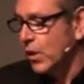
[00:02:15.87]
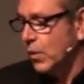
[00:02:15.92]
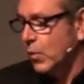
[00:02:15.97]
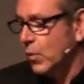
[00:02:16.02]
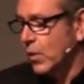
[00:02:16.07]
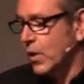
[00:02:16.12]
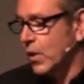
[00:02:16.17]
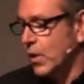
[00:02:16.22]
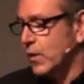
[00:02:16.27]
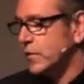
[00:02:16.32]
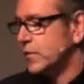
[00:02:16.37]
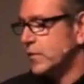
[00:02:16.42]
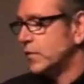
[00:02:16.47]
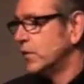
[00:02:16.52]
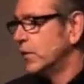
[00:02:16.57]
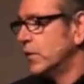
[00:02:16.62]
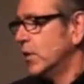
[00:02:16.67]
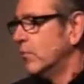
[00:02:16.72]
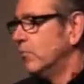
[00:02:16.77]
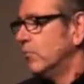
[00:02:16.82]
was
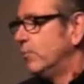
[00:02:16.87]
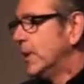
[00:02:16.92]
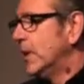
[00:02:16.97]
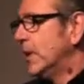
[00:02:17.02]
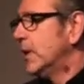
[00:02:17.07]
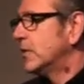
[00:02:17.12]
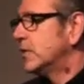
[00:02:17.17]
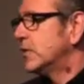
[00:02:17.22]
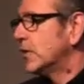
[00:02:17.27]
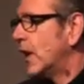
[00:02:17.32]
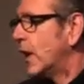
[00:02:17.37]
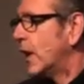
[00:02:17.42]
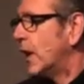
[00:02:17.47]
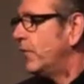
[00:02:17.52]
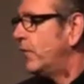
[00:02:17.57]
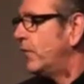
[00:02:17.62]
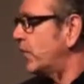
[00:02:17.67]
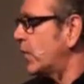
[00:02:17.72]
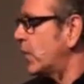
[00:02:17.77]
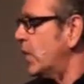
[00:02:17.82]
Birdseye
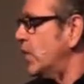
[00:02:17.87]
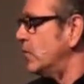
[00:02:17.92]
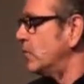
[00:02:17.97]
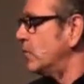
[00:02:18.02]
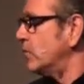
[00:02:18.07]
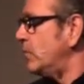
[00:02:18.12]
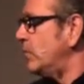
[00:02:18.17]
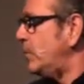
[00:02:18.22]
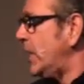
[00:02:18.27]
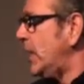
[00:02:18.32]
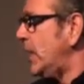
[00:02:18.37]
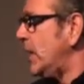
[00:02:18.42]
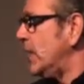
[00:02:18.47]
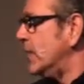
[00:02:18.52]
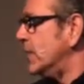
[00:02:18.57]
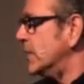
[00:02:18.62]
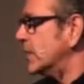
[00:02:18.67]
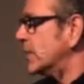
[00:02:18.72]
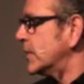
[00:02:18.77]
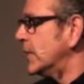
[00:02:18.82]
Frozen
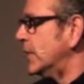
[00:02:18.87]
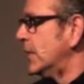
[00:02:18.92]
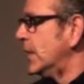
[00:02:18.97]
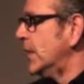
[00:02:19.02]
Peas.